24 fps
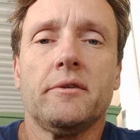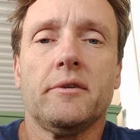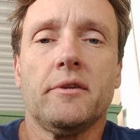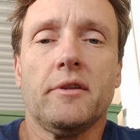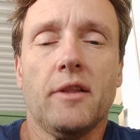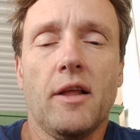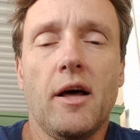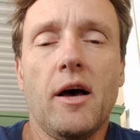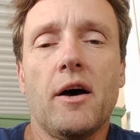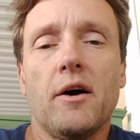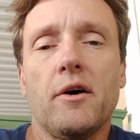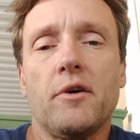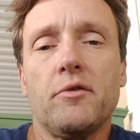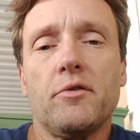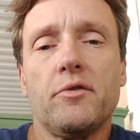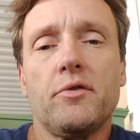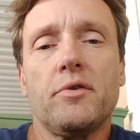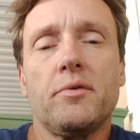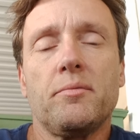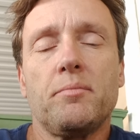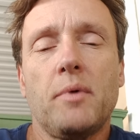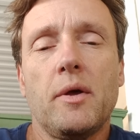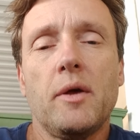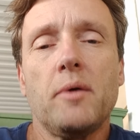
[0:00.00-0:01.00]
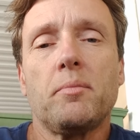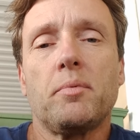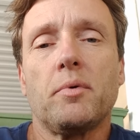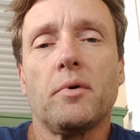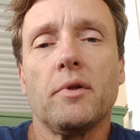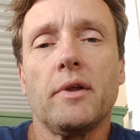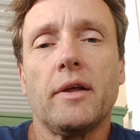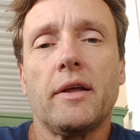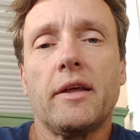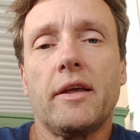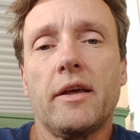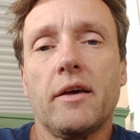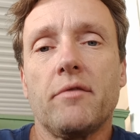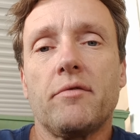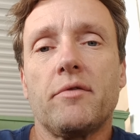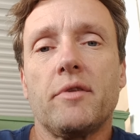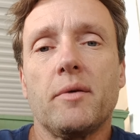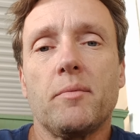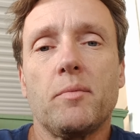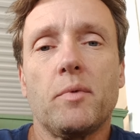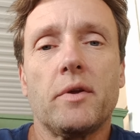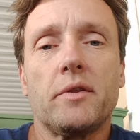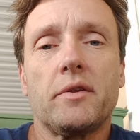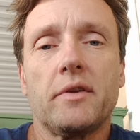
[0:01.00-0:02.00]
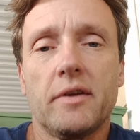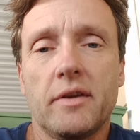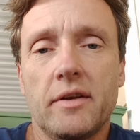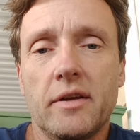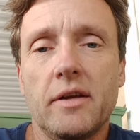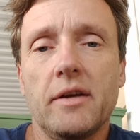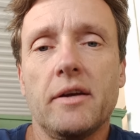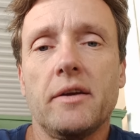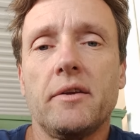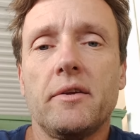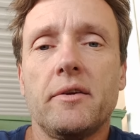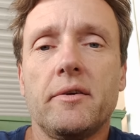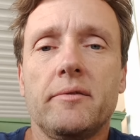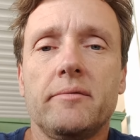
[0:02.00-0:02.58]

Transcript: love people and give them what they need?